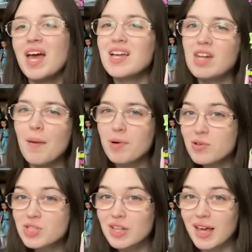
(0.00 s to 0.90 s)
not
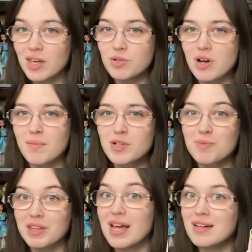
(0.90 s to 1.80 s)
produced in like huge numbers,
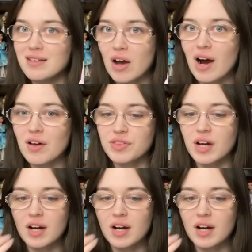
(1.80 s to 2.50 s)
but they they're out there.